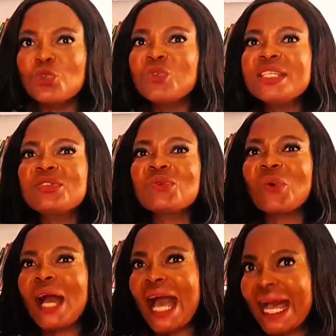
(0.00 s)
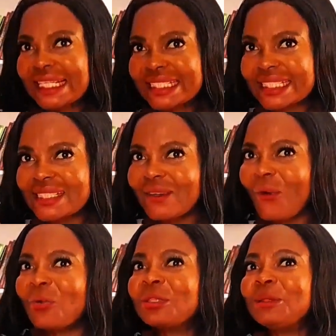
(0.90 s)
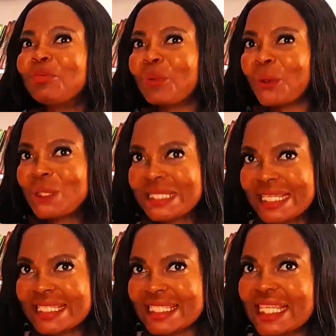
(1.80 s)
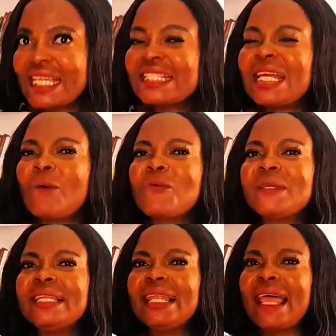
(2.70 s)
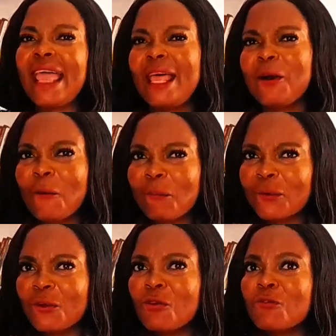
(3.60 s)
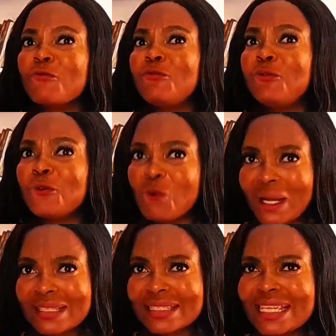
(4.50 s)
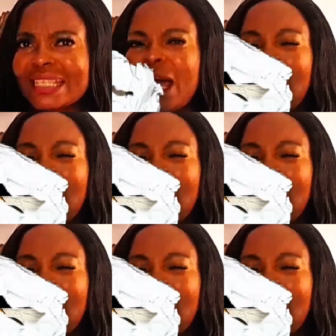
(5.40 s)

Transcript: you need to add on the process that will help viewers,